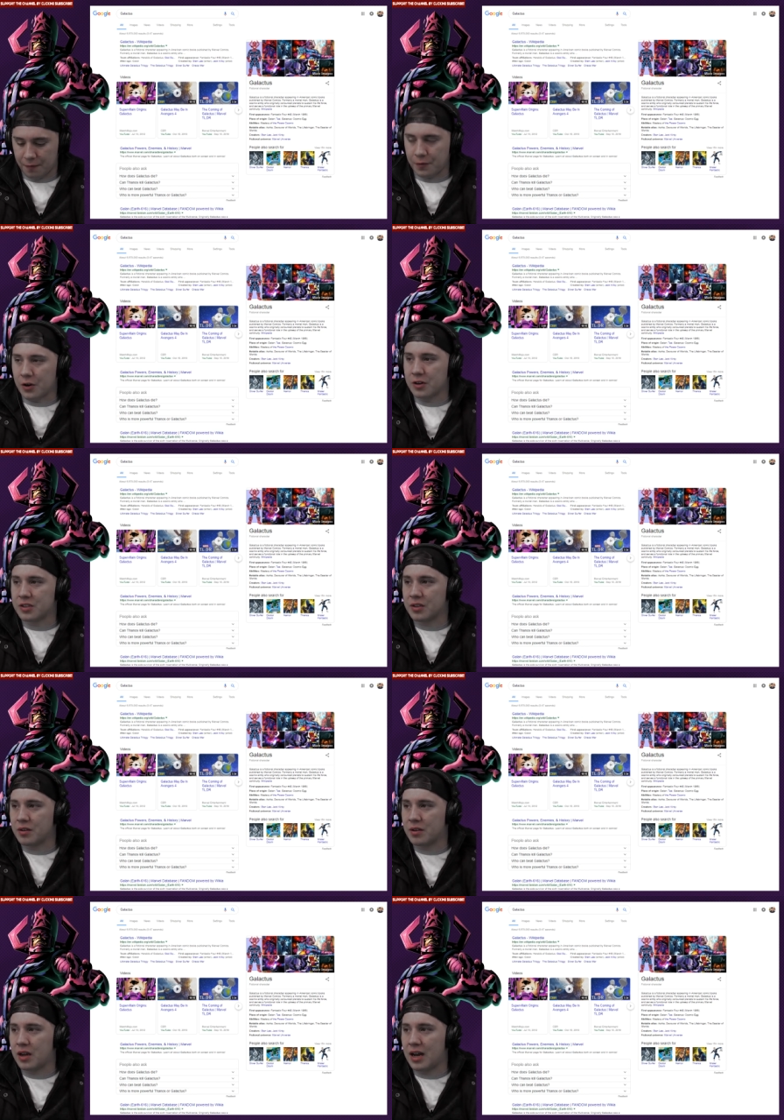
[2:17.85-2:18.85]
So the
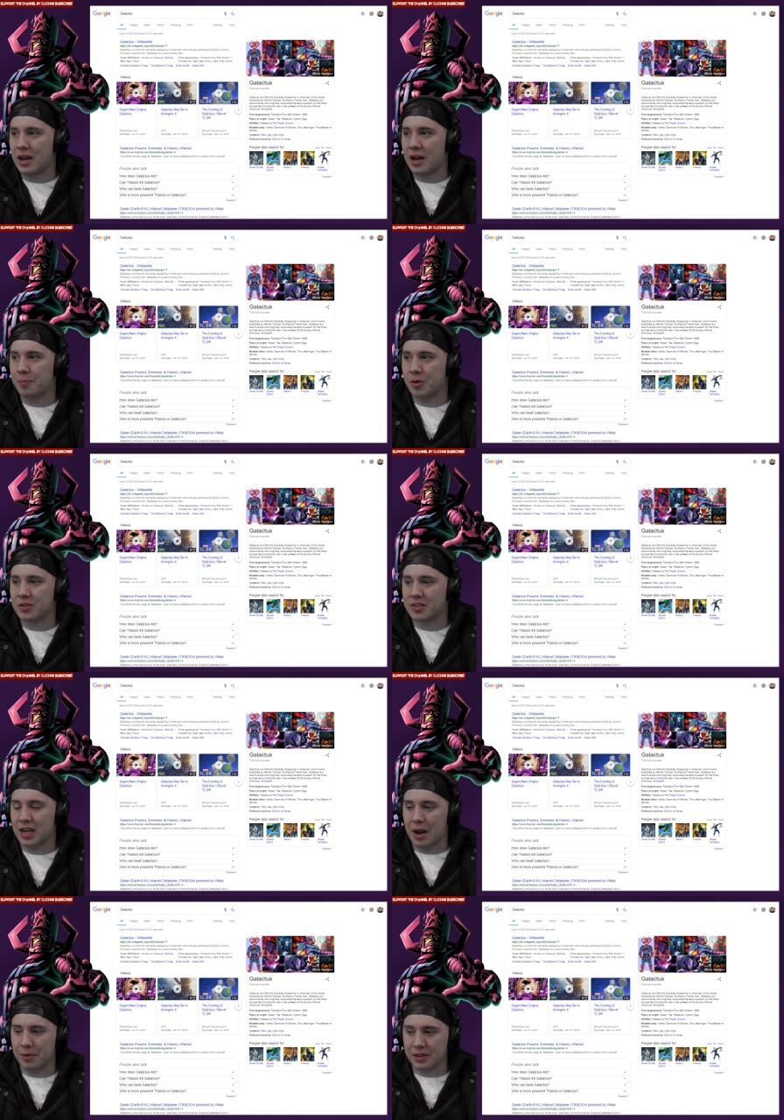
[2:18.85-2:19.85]
first uh,
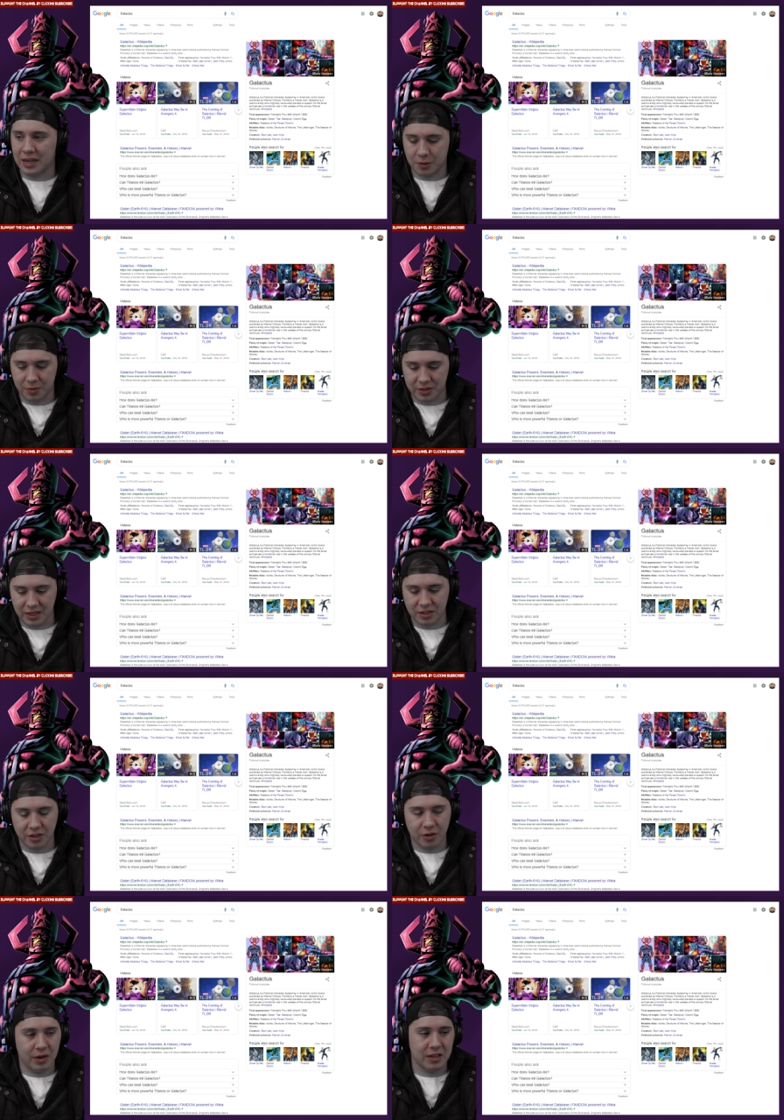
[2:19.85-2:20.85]
person I would like to
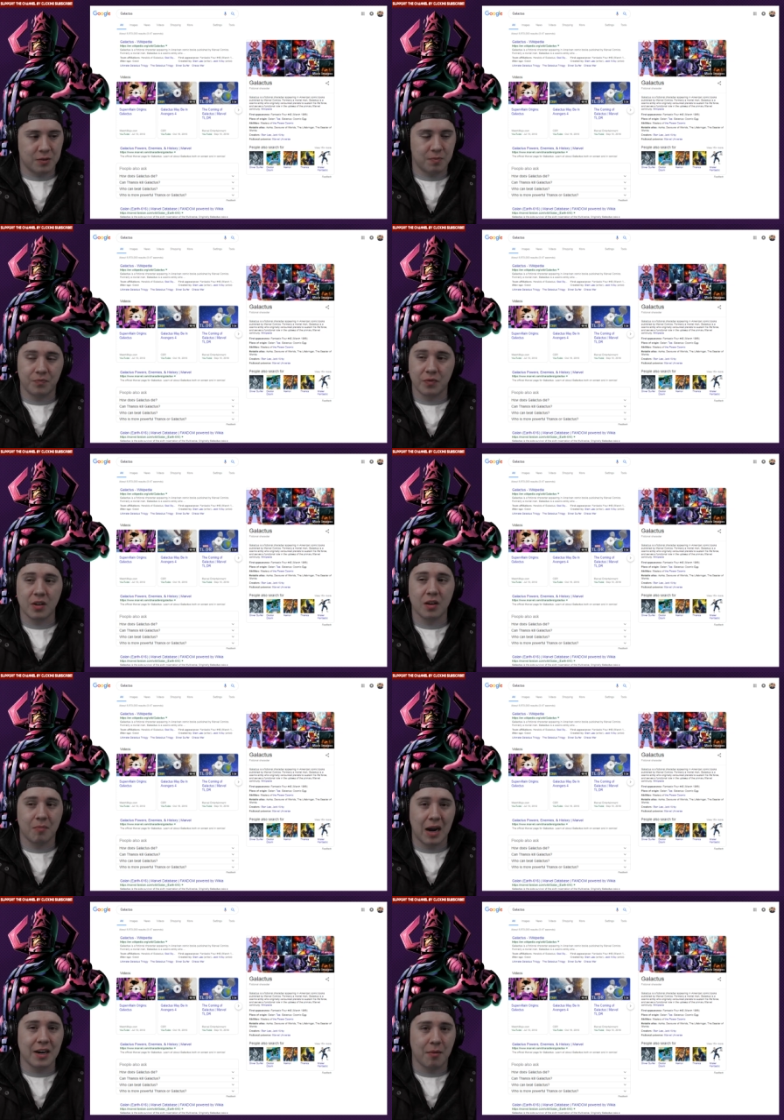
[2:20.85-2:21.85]
present to you is
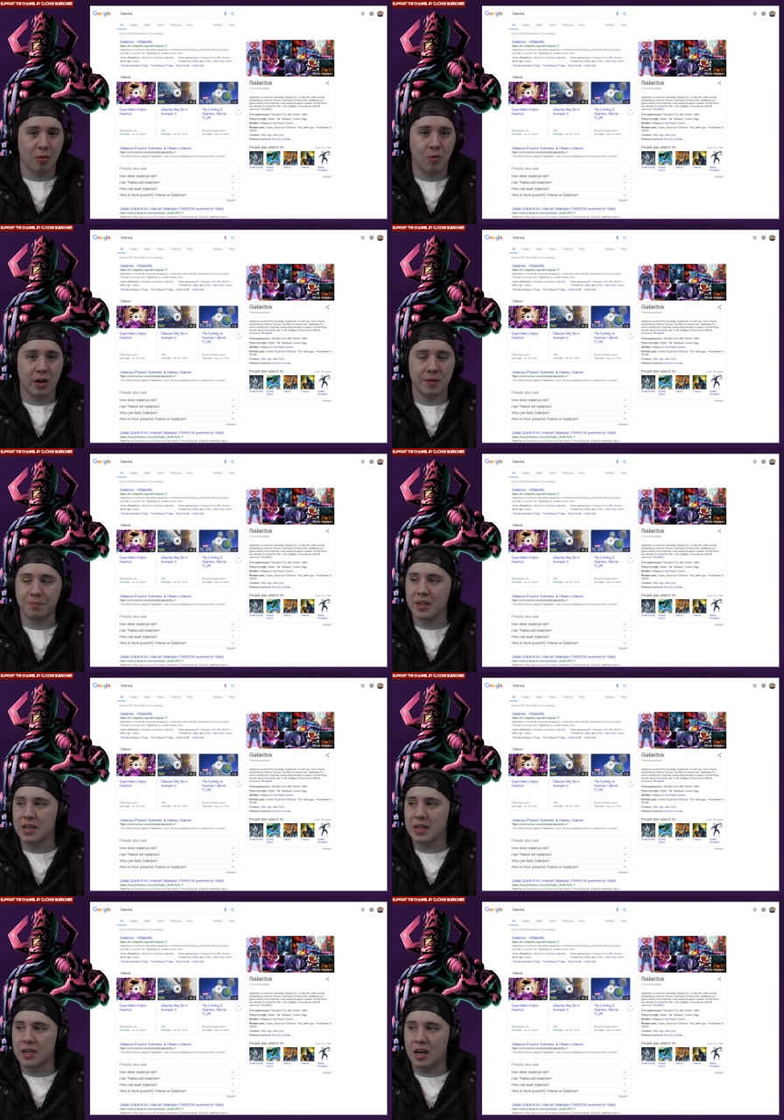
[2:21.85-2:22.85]
my number one